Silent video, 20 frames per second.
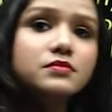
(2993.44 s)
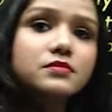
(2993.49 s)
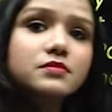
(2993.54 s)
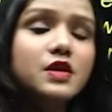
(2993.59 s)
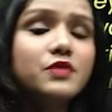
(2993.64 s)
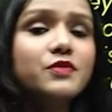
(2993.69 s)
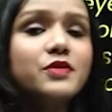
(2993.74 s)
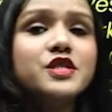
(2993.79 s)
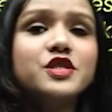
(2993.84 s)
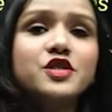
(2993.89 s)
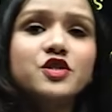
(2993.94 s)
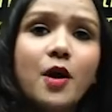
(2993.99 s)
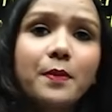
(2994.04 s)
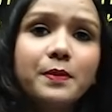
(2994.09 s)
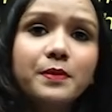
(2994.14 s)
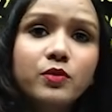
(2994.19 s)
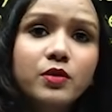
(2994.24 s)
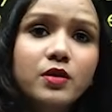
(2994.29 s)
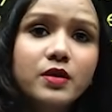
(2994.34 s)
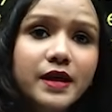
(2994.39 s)
which stopped
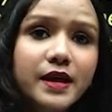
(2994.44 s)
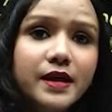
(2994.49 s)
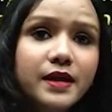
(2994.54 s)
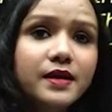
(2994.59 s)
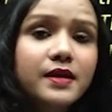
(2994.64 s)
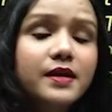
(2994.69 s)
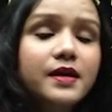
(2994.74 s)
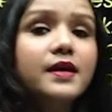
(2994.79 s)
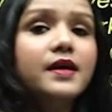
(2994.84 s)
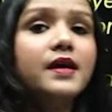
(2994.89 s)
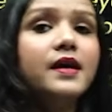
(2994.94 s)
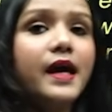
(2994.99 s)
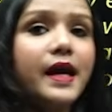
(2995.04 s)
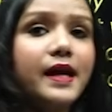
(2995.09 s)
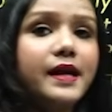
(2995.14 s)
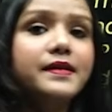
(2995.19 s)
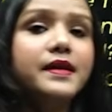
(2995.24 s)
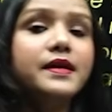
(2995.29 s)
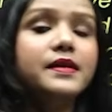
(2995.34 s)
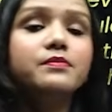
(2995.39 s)
working,
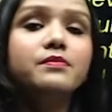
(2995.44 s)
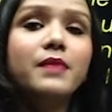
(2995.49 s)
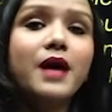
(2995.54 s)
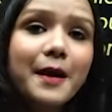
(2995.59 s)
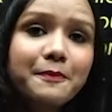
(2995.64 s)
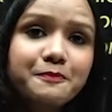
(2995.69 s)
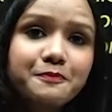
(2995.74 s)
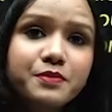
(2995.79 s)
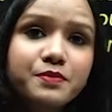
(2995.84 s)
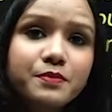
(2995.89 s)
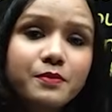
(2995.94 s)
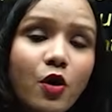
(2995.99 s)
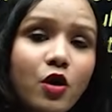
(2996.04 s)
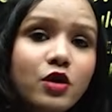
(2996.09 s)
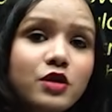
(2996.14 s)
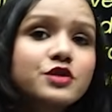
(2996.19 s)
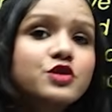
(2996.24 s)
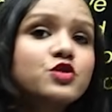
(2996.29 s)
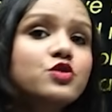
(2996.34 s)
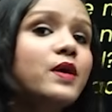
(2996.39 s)
and then maps
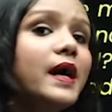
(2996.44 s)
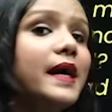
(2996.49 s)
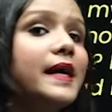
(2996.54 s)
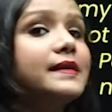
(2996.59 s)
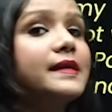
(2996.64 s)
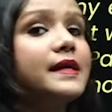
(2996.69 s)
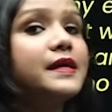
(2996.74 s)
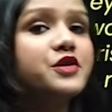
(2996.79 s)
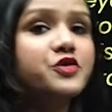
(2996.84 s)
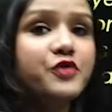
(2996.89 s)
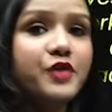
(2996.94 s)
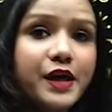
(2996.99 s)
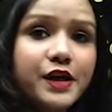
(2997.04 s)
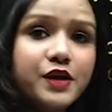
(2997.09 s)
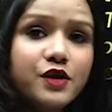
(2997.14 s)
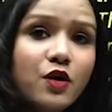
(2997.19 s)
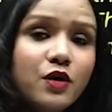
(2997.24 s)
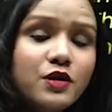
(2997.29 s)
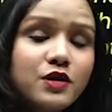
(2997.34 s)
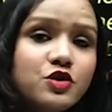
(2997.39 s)
also, and then radio
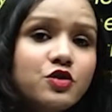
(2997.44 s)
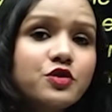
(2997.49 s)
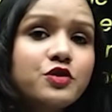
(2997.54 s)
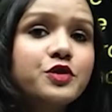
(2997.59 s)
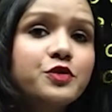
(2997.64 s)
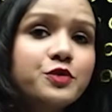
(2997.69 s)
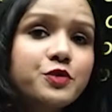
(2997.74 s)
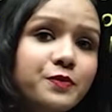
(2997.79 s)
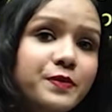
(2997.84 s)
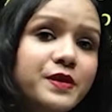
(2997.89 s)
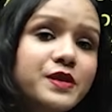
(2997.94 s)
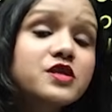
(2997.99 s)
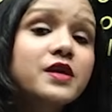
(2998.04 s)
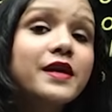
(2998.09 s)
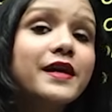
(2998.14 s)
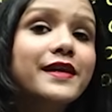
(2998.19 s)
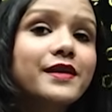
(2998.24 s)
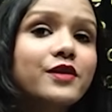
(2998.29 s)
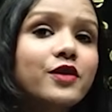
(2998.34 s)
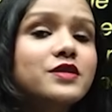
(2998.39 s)
also, due to which
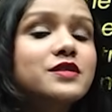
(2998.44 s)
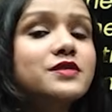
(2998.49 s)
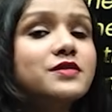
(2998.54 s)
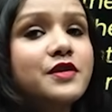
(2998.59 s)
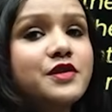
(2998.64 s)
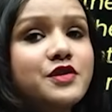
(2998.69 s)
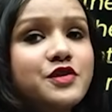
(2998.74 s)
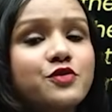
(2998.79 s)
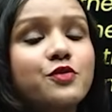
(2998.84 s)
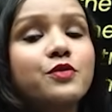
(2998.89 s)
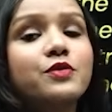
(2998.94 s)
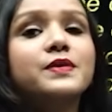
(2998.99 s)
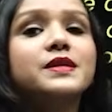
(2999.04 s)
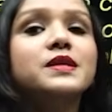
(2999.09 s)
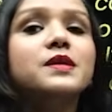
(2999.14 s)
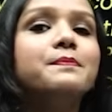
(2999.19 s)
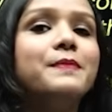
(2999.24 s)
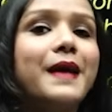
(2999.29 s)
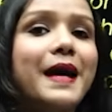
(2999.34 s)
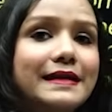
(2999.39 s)
he lost control with the
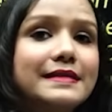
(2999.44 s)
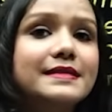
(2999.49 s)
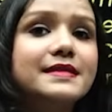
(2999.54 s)
Paris